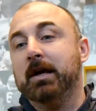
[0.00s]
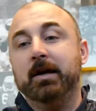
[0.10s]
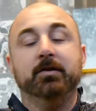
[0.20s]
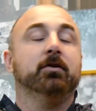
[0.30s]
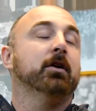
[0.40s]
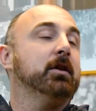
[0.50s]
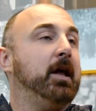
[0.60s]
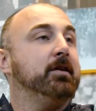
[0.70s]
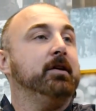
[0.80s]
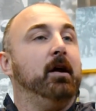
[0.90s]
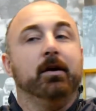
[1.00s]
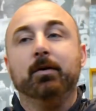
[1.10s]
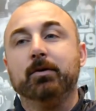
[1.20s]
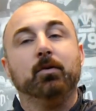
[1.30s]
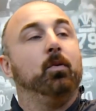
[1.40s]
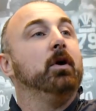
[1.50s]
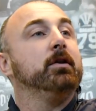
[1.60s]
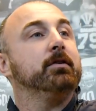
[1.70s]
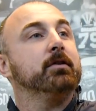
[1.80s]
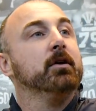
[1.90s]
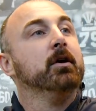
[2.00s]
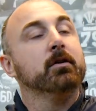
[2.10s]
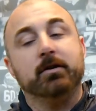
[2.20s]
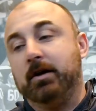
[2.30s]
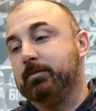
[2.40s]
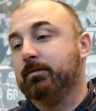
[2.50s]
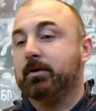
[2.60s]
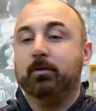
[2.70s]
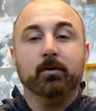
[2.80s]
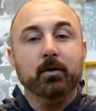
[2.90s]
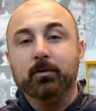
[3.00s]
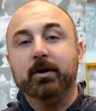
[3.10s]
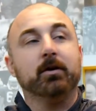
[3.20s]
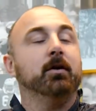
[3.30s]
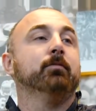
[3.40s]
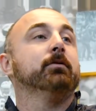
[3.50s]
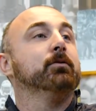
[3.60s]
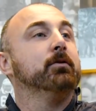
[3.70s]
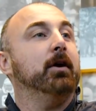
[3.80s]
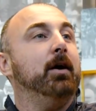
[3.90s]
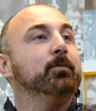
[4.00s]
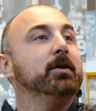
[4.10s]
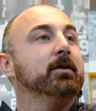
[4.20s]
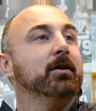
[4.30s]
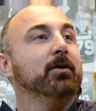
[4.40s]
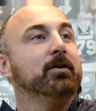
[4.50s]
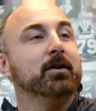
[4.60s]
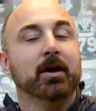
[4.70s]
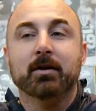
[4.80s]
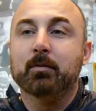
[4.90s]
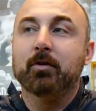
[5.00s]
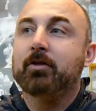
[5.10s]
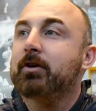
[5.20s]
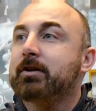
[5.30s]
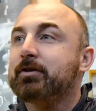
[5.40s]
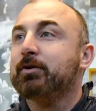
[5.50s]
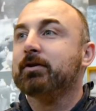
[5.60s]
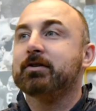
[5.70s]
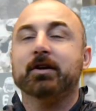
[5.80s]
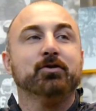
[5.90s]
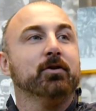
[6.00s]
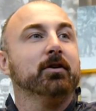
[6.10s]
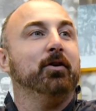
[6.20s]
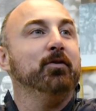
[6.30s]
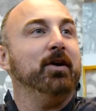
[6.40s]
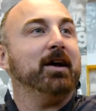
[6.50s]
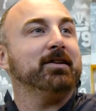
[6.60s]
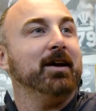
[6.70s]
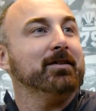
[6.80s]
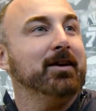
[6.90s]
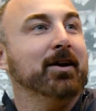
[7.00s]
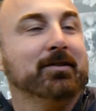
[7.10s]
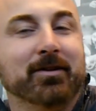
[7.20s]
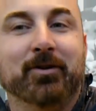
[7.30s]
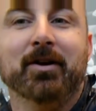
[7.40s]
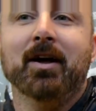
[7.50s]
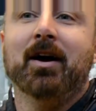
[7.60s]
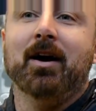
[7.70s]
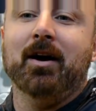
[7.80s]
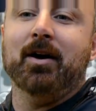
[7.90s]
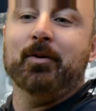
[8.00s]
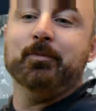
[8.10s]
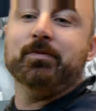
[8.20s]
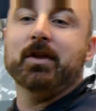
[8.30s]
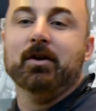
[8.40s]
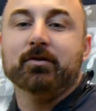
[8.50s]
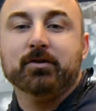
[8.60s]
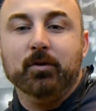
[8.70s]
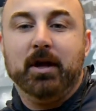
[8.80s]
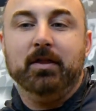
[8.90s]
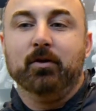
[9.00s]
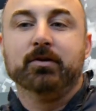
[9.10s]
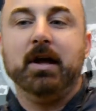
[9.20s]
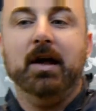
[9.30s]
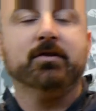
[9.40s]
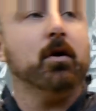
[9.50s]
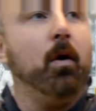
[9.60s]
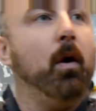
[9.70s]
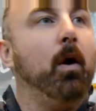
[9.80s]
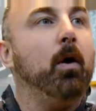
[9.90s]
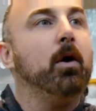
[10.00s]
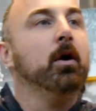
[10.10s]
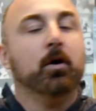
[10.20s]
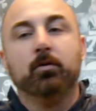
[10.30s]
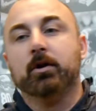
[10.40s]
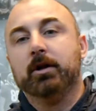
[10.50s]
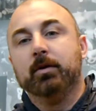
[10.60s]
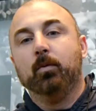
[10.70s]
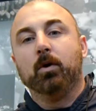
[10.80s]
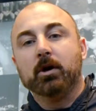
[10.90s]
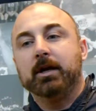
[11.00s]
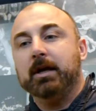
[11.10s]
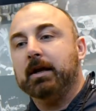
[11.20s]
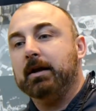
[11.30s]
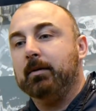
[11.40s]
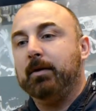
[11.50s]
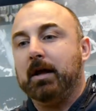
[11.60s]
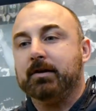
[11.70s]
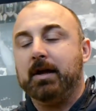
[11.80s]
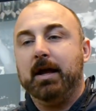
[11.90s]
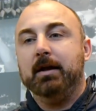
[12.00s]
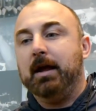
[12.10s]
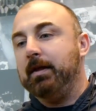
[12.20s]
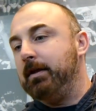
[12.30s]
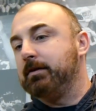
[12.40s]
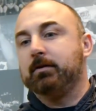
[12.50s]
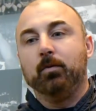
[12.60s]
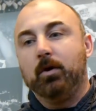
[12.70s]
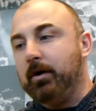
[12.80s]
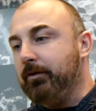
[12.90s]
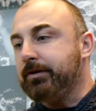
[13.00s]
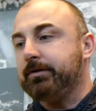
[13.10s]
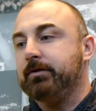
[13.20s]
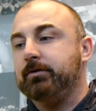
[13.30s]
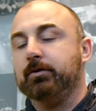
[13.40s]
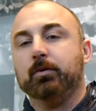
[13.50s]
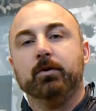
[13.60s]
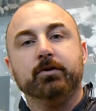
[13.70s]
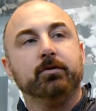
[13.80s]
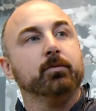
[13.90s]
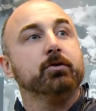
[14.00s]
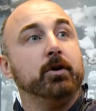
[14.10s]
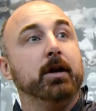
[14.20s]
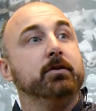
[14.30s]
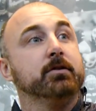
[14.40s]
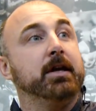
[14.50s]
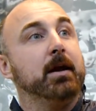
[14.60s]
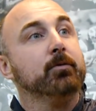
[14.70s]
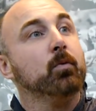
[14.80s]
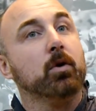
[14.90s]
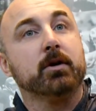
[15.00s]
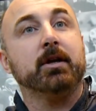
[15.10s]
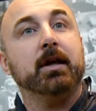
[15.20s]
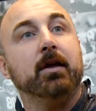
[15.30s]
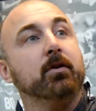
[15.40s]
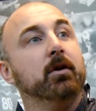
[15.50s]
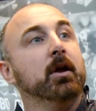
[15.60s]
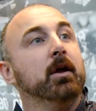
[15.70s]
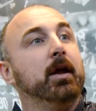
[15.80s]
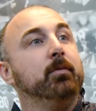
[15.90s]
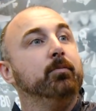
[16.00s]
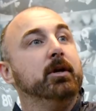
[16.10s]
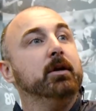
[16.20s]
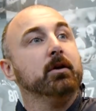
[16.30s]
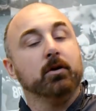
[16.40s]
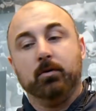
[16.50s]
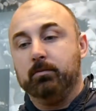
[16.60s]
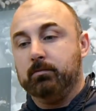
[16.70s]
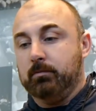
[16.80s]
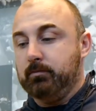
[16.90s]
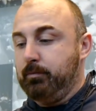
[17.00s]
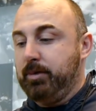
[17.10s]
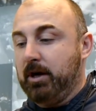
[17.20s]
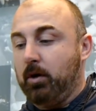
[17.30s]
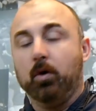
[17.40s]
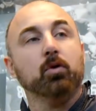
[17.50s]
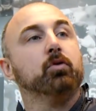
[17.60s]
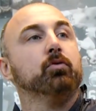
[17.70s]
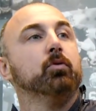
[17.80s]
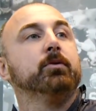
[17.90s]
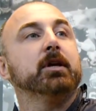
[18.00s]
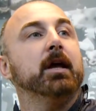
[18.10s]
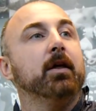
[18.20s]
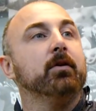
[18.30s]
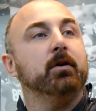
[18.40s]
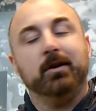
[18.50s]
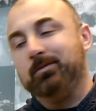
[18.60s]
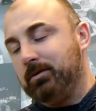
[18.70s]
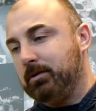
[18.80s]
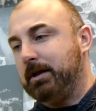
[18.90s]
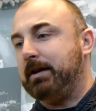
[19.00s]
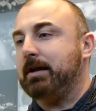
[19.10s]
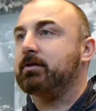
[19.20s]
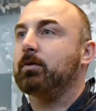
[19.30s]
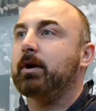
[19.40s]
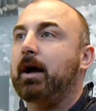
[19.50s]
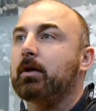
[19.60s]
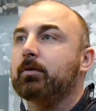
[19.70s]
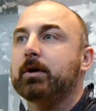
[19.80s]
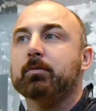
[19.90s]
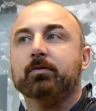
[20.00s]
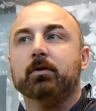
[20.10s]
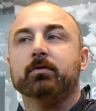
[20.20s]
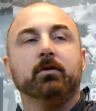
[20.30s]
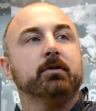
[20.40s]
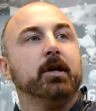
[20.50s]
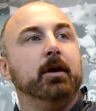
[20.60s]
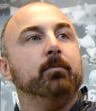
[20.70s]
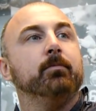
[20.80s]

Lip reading: he started last Saturday with the ones. Josh moved the corner. Well, here comes Luke Grodman, you know, and number 32. It looks like Jordan Kovacs out there. So, you know, so those guys are all really working. And I'm not saying, hey, this is the one, this is the two. We're trying to just get them to work together and be, you know, be a whole group together. And then we'll let that sort out the week before the first game.